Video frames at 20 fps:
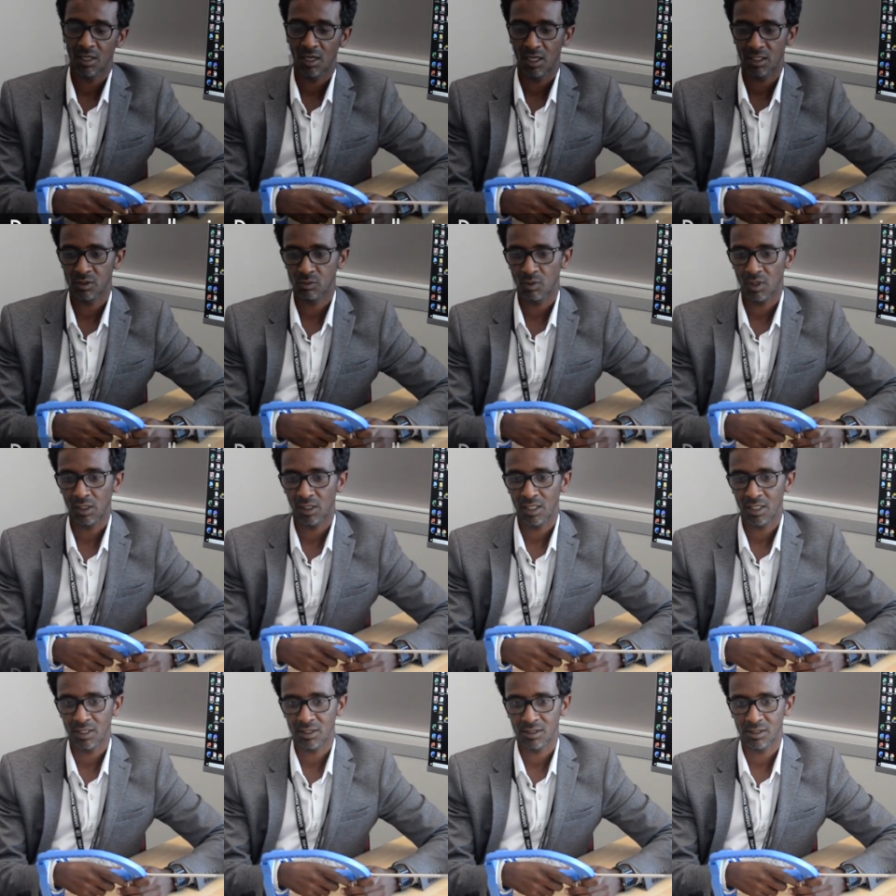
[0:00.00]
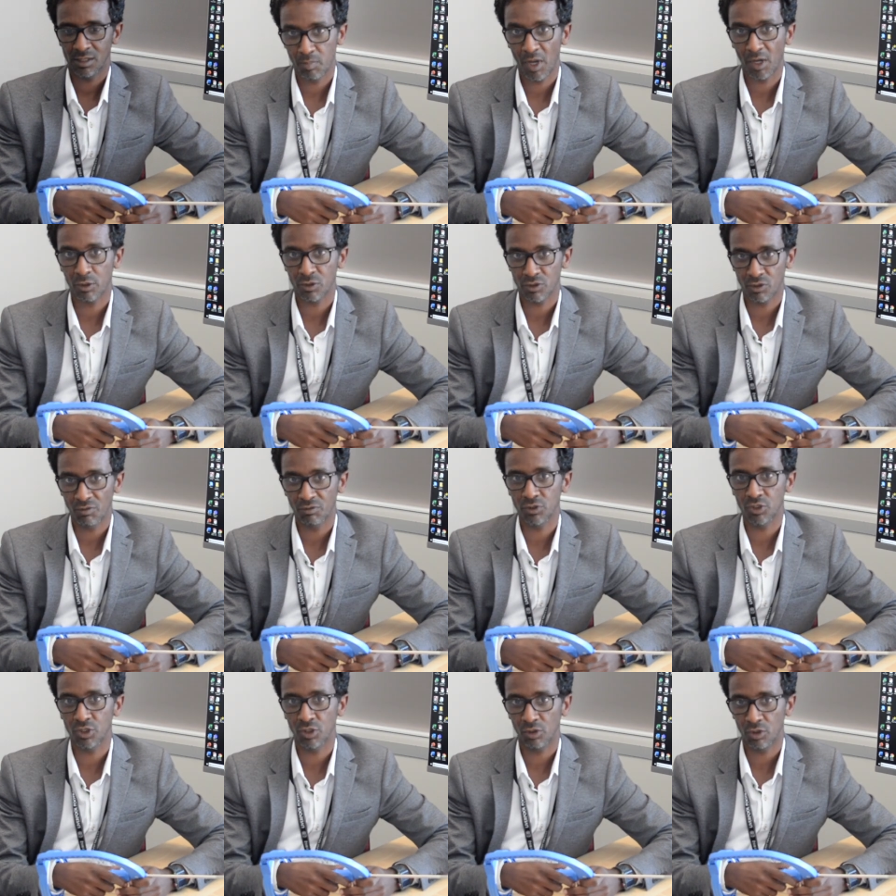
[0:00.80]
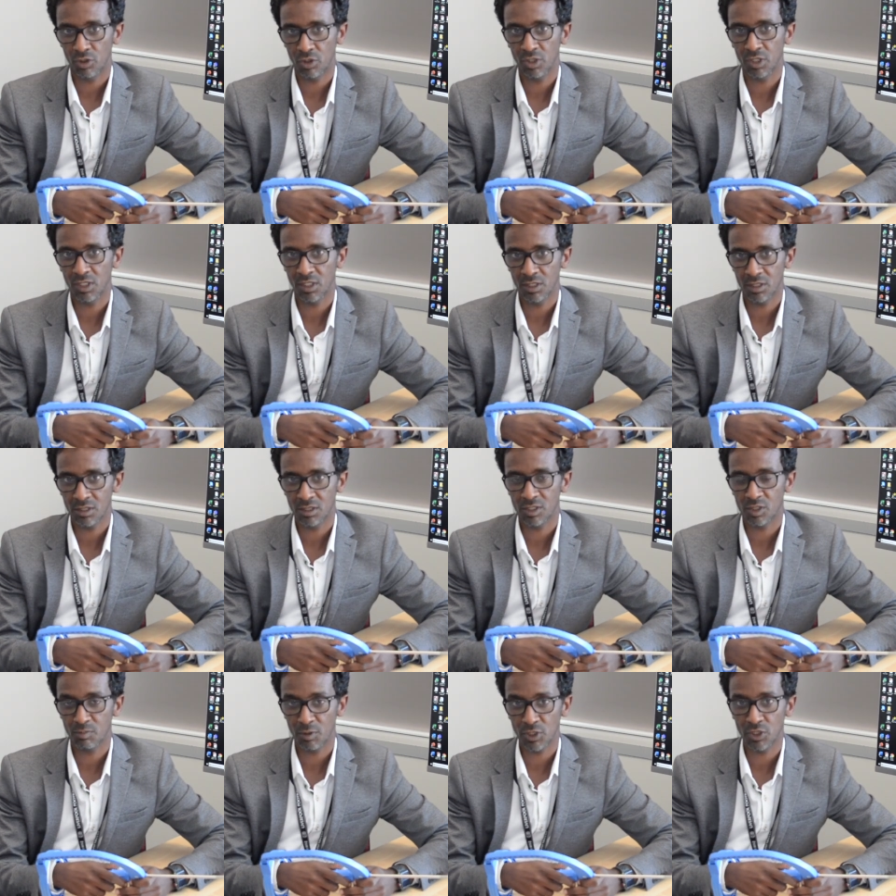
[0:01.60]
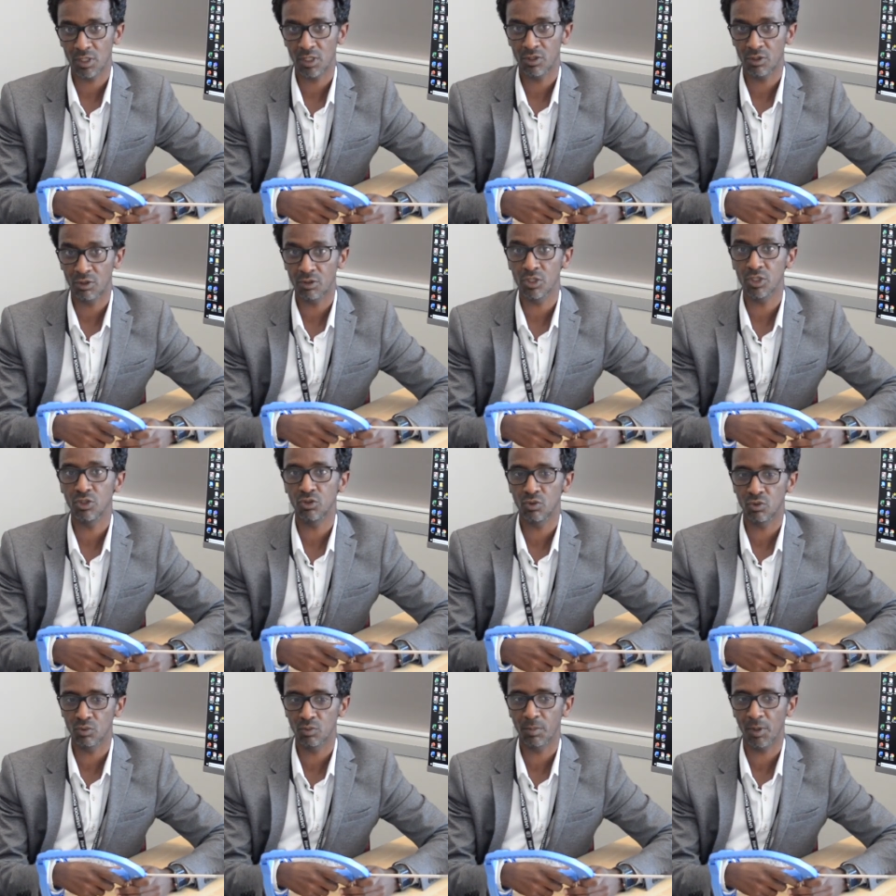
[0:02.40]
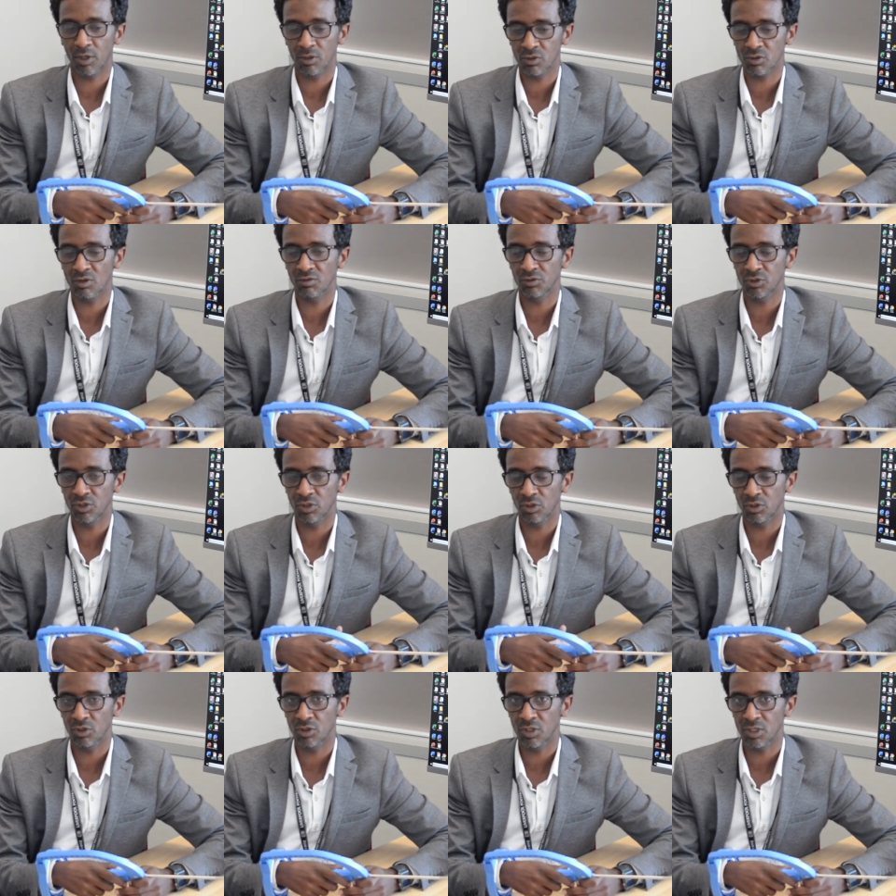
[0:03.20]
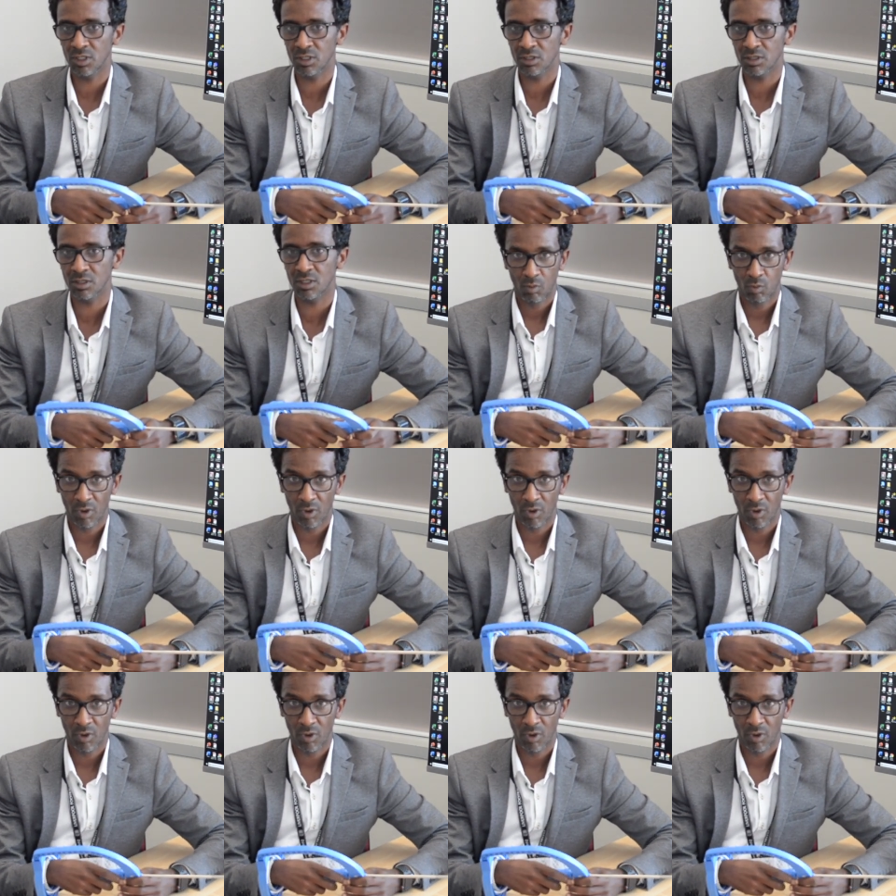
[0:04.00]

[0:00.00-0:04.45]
as well as paraesophageal hernias, especially the redo paraesophageal hernias.